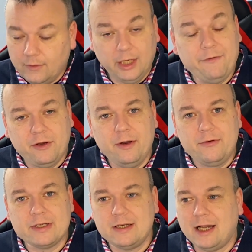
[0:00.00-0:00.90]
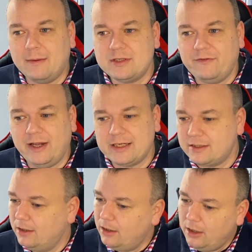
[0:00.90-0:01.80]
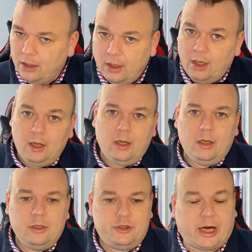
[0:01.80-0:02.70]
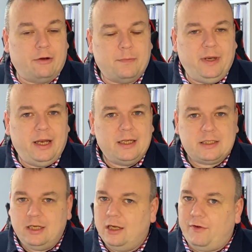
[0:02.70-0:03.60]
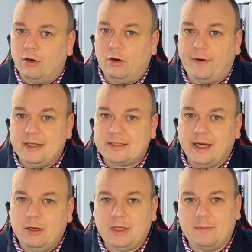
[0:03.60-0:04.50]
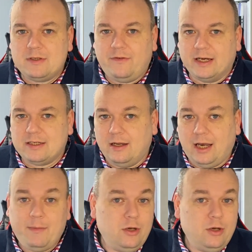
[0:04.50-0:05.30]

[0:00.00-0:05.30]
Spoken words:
If you're interested in Amazon Flex, check out the playlist. If you're already signed up to Amazon Flex, let